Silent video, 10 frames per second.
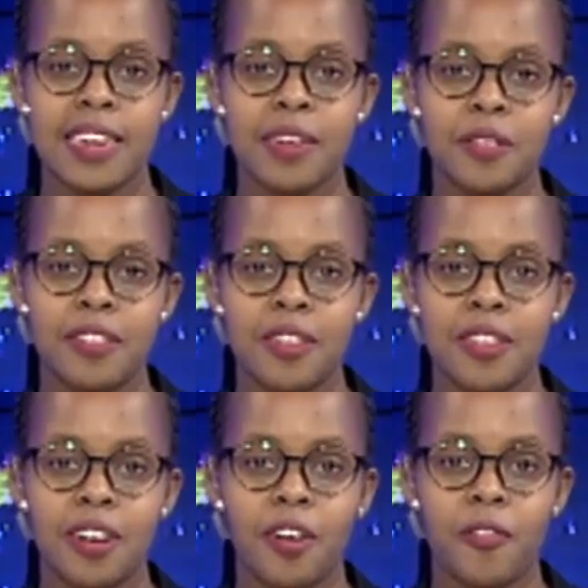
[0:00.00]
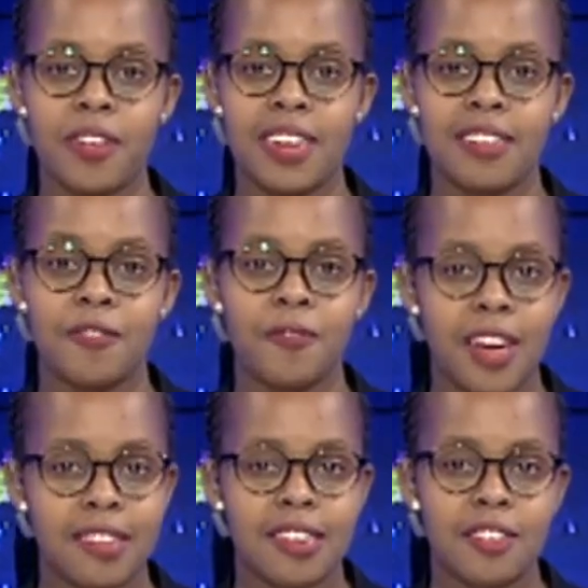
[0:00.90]
Now still on the COVID-19
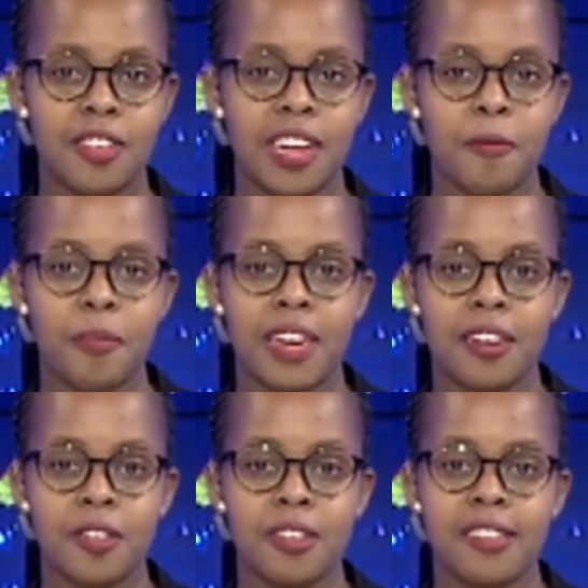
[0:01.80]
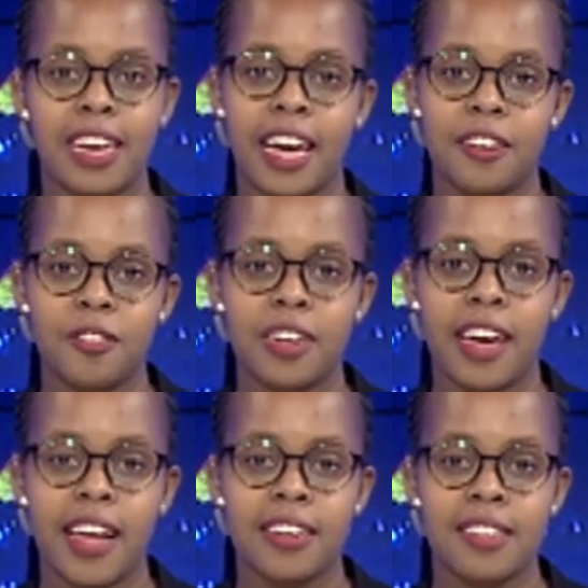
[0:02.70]
vaccination campaign across the
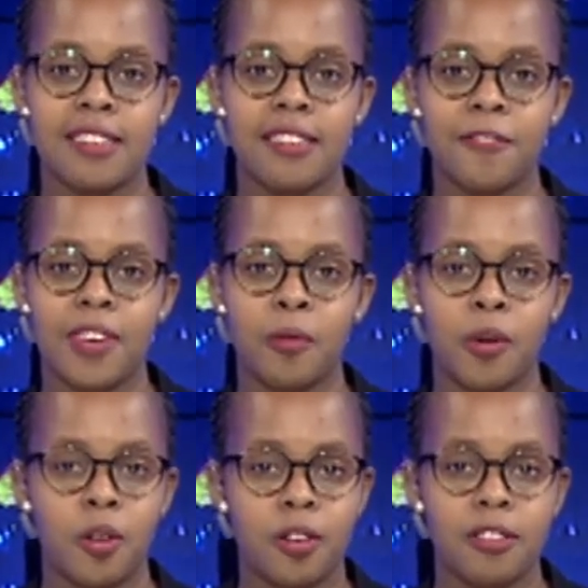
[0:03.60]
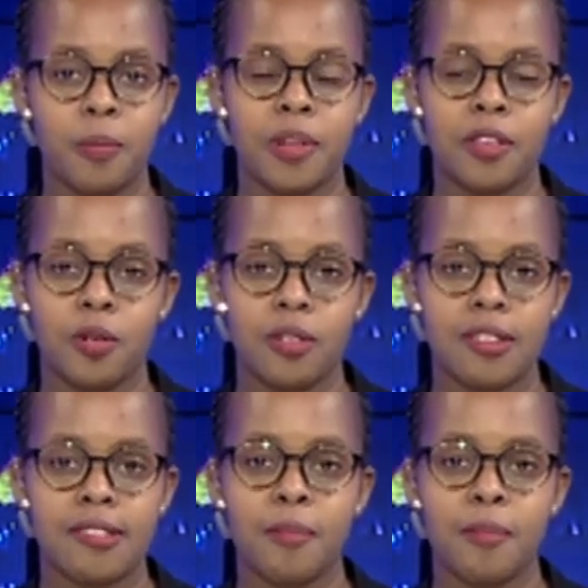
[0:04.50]
country, earlier this evening we caught up with Dr.